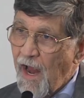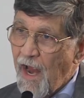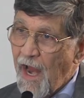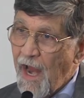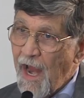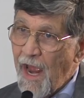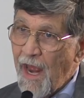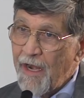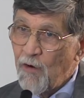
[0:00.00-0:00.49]

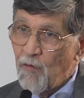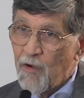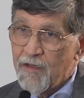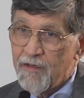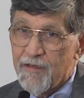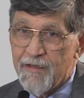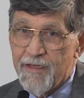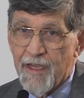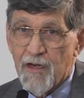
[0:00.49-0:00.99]
And he went
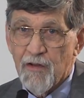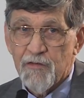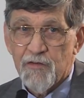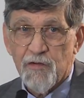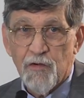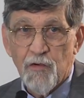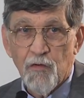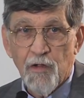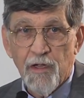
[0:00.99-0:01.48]
to dental
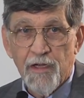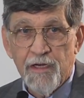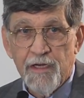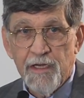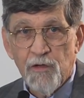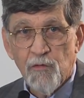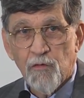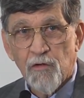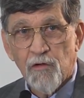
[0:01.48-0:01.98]
school, and
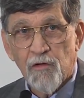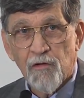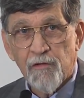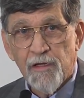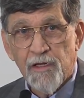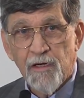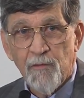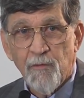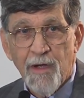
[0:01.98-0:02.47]
he will,
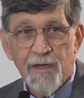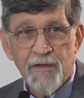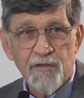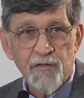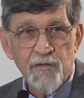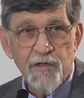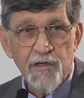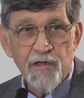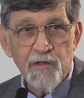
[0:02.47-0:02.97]
in about
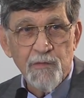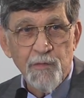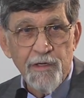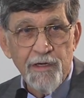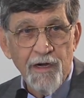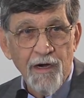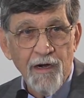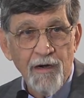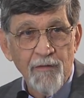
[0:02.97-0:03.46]
two years,
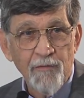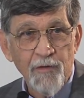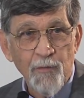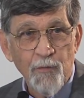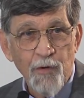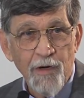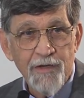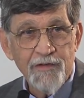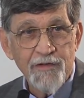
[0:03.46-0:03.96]
be our, the
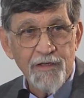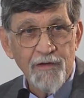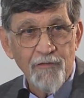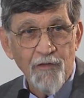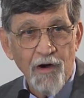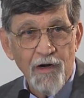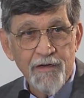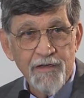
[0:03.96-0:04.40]
president of our